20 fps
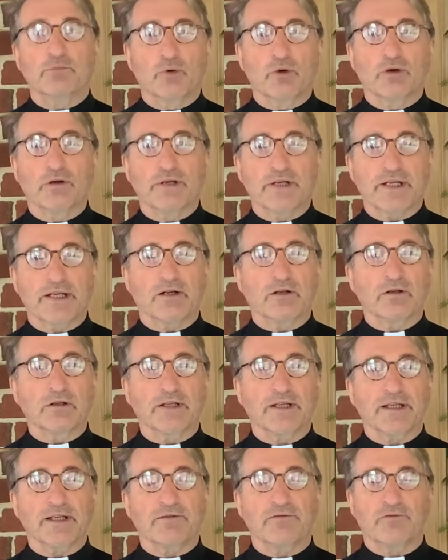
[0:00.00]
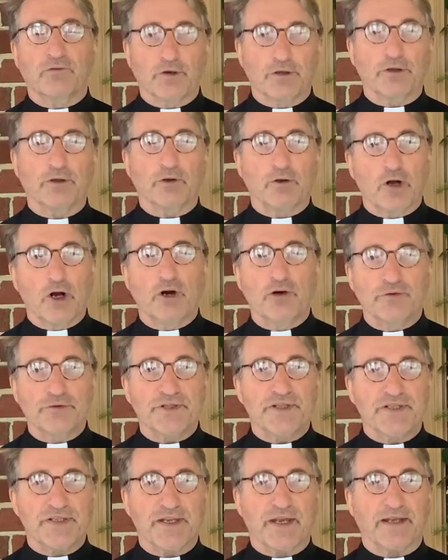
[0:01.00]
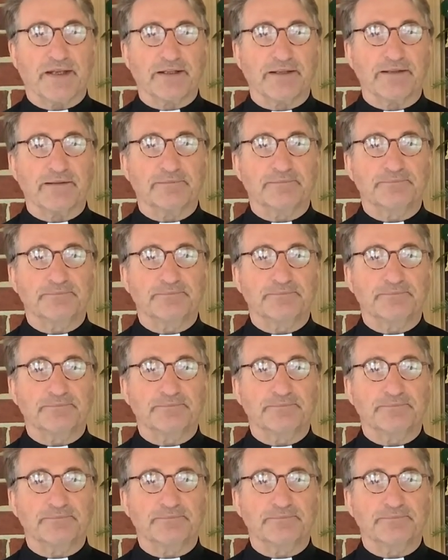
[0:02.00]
more nearly for your own sake."